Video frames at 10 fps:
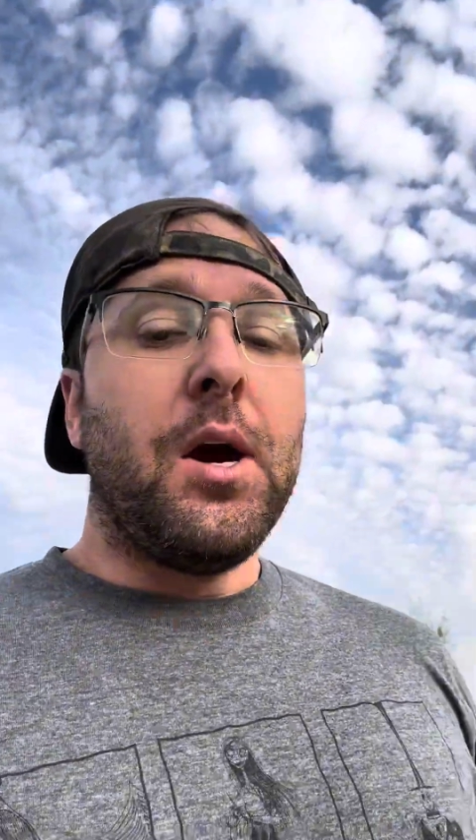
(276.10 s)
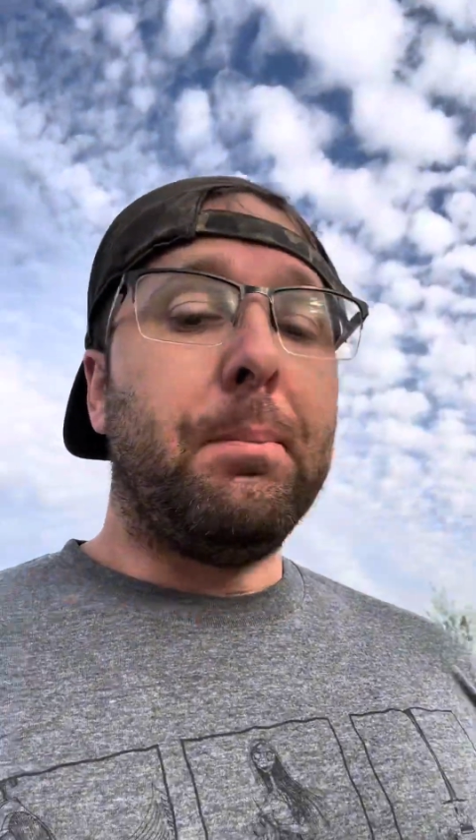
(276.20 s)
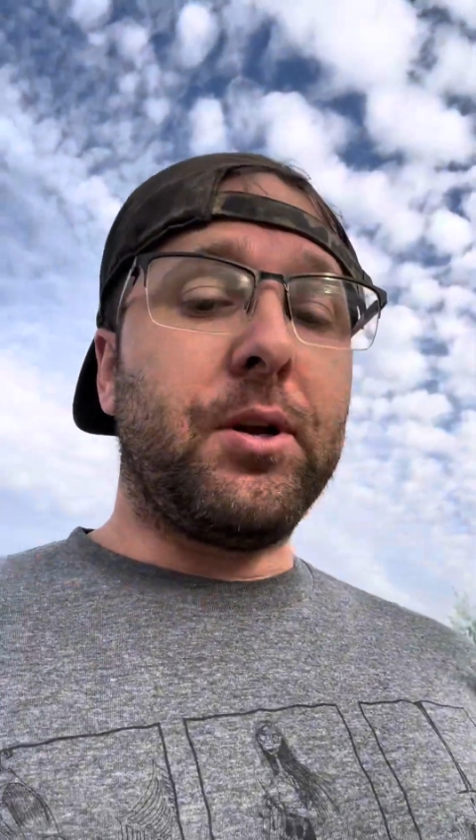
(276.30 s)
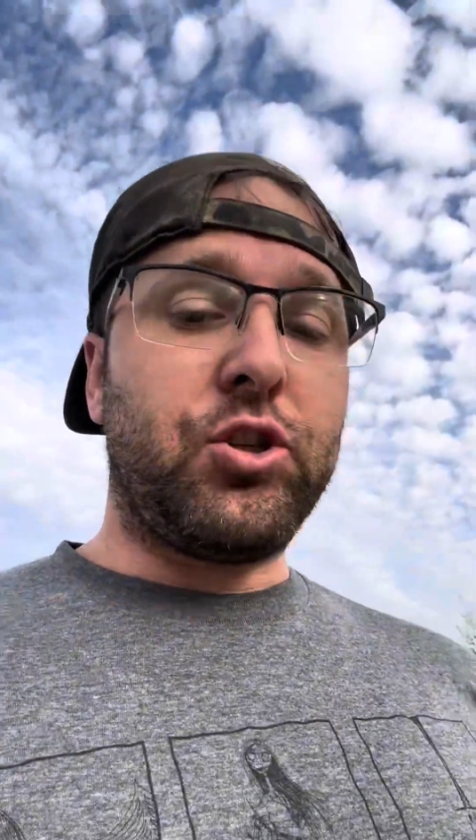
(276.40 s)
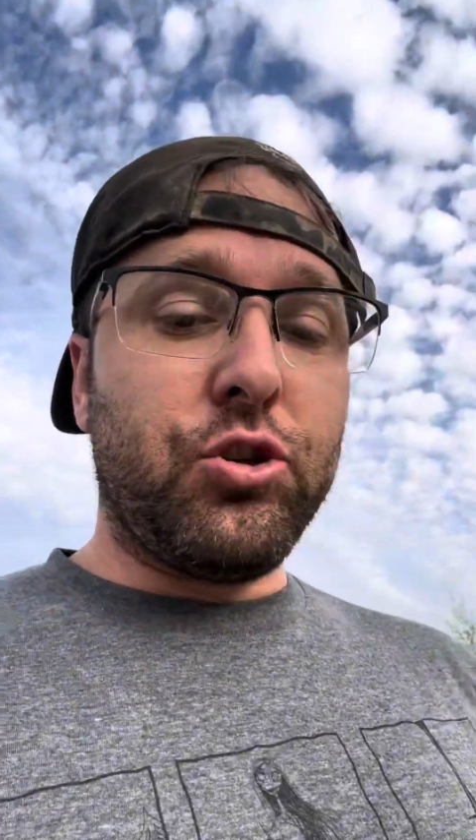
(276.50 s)

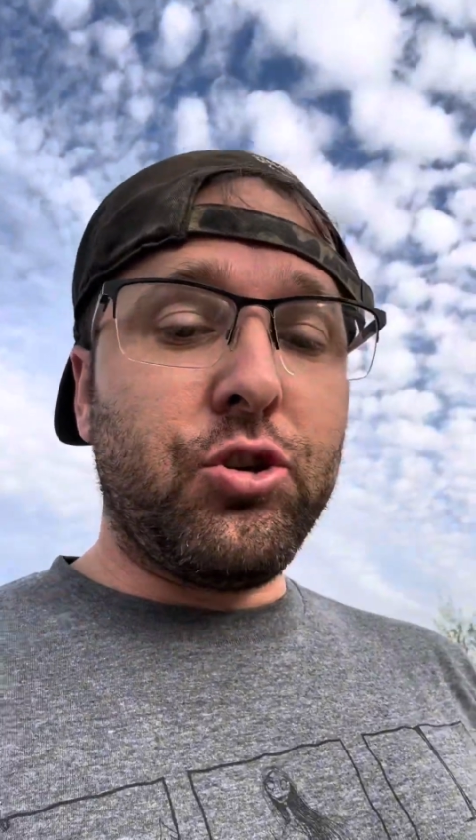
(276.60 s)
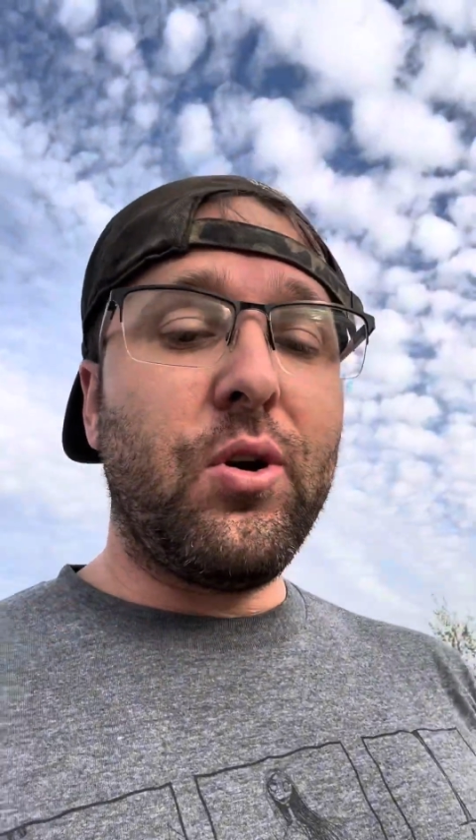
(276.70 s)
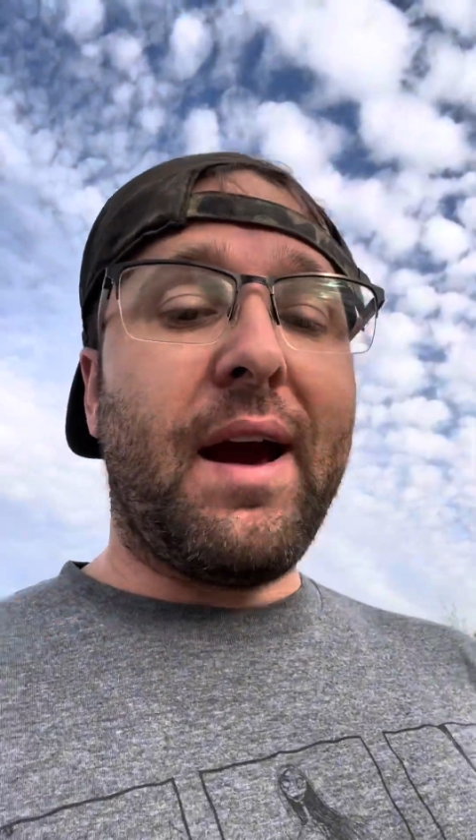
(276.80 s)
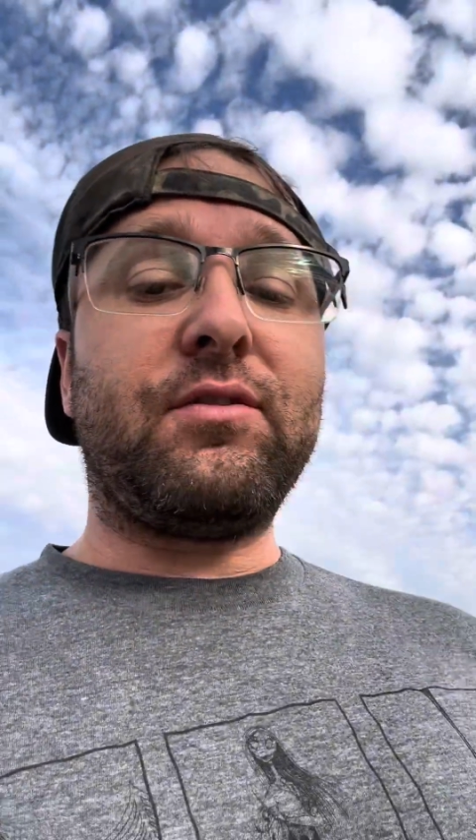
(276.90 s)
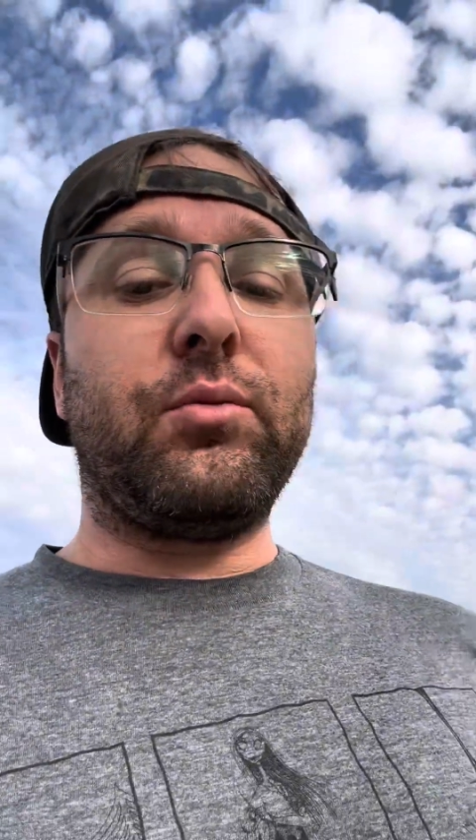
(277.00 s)
But you do
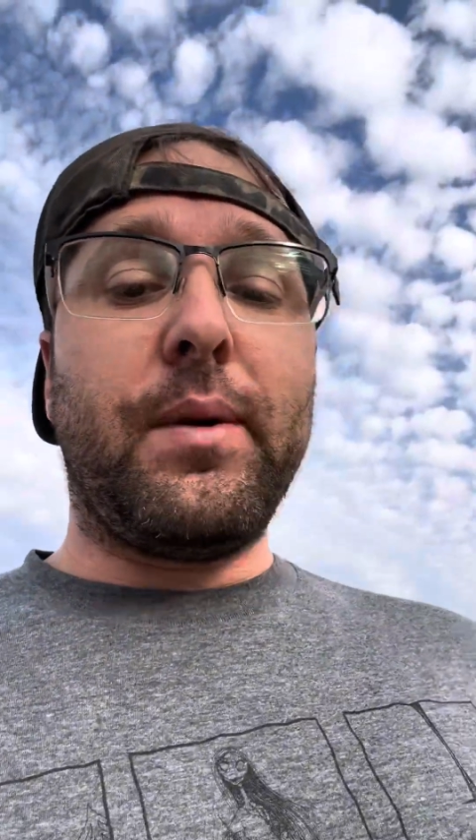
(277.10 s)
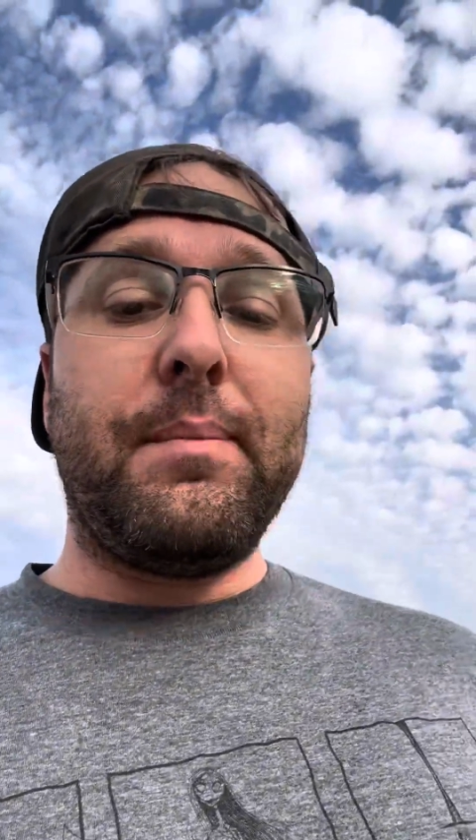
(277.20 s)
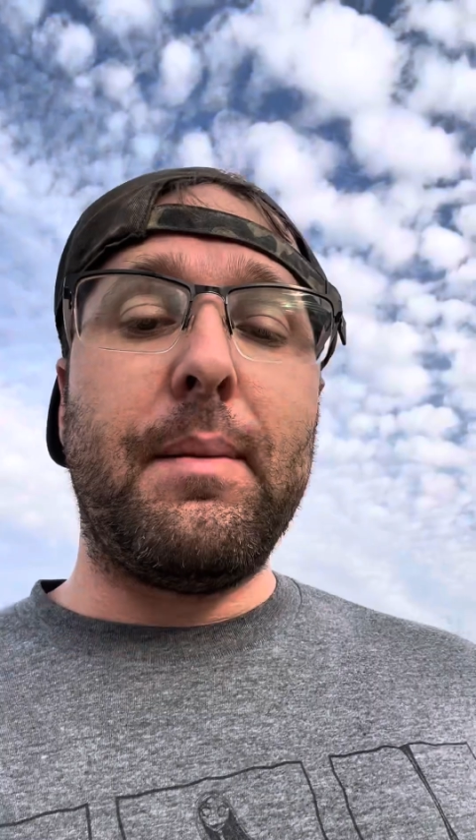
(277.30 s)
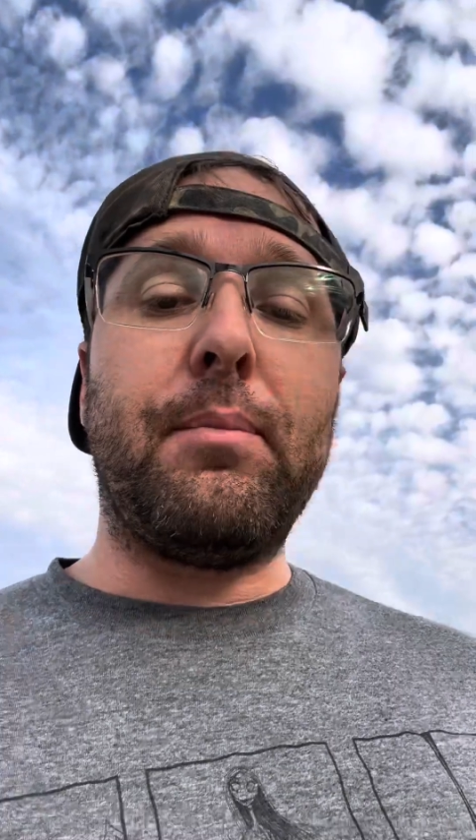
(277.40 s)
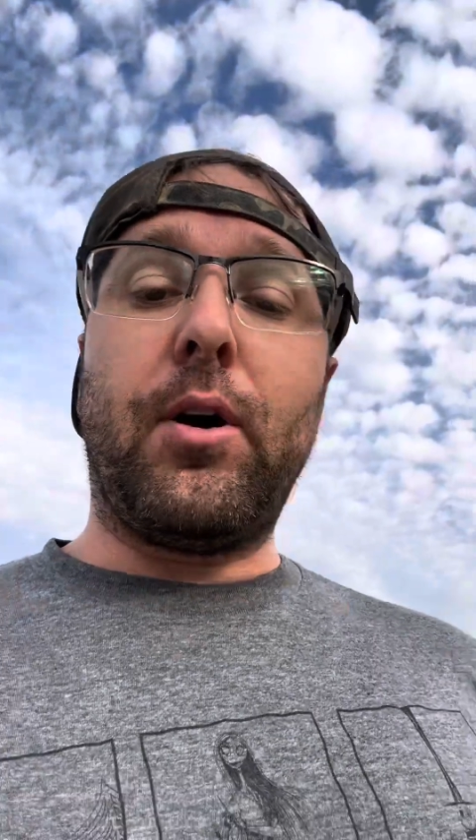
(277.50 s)
have to
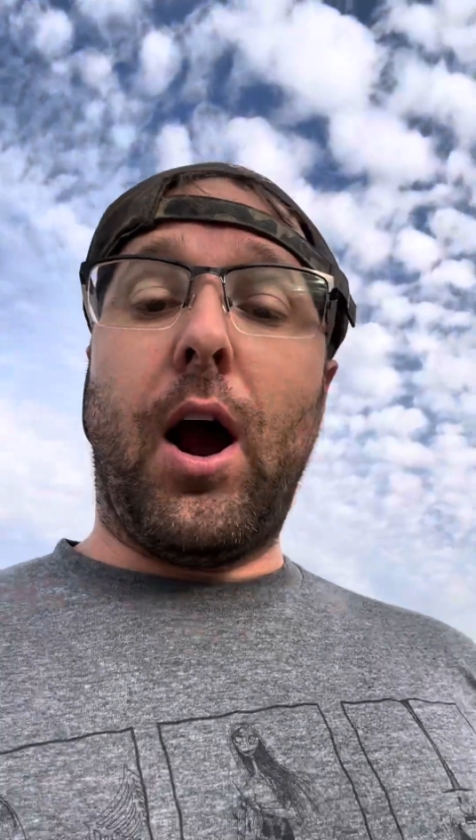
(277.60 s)
remember,